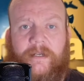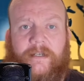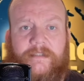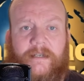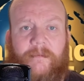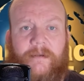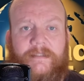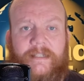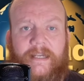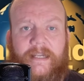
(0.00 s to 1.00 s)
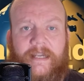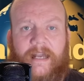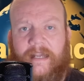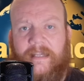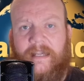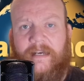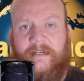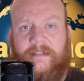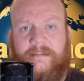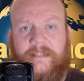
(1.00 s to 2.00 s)
hear someone say, I can't
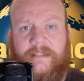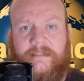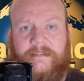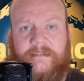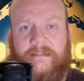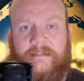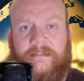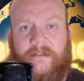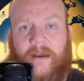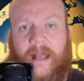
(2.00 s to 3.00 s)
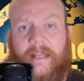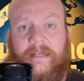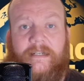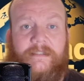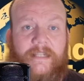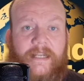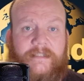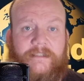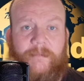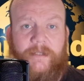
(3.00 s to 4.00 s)
hear the stations. Or I can hear
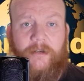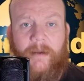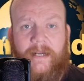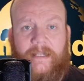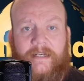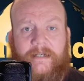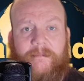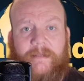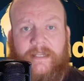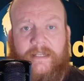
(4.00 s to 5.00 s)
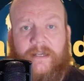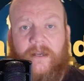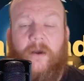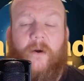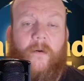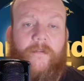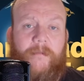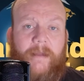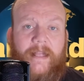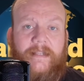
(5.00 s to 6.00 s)
stations, but nobody can hear me. Or the
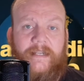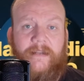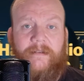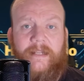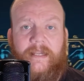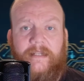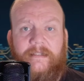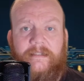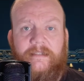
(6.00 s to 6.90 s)
band sound dead.